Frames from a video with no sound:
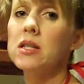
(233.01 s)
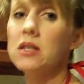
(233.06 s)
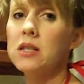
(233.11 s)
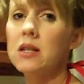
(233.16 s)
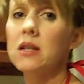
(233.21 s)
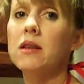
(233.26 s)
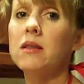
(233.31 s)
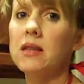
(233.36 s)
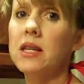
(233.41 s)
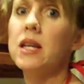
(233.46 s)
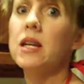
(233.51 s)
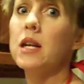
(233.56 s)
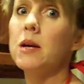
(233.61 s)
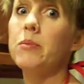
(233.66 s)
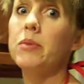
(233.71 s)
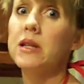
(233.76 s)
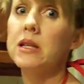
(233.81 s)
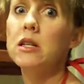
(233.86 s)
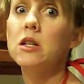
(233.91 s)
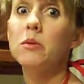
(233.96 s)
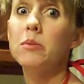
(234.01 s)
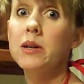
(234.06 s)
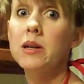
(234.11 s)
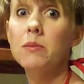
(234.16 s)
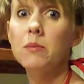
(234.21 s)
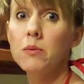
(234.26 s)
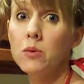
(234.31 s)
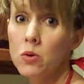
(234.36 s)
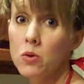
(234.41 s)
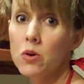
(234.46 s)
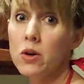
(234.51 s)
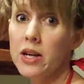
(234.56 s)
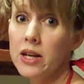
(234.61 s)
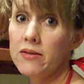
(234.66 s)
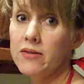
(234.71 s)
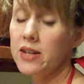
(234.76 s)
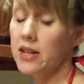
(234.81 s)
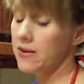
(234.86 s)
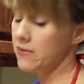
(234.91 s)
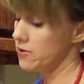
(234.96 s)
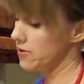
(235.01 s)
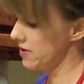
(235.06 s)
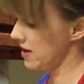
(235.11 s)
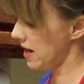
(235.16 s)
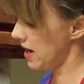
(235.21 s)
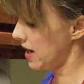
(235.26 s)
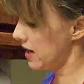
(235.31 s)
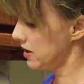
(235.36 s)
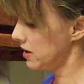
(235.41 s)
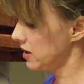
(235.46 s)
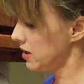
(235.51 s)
it's going to thicken up a little bit more even after that.